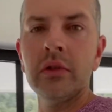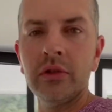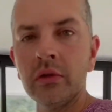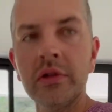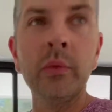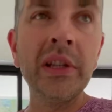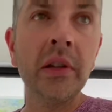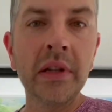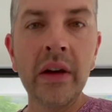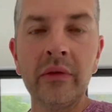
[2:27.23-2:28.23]
doors and
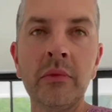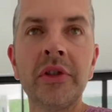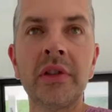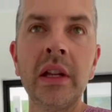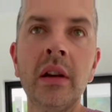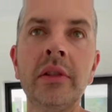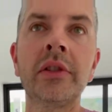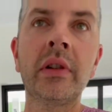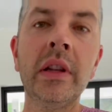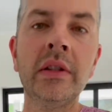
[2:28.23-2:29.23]
windows have mosquito
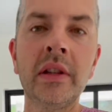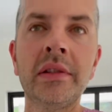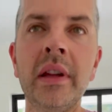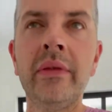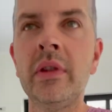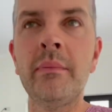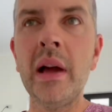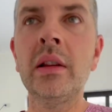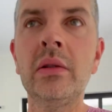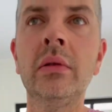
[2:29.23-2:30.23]
screens except for the
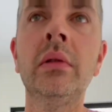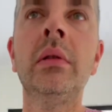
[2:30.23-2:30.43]
back door.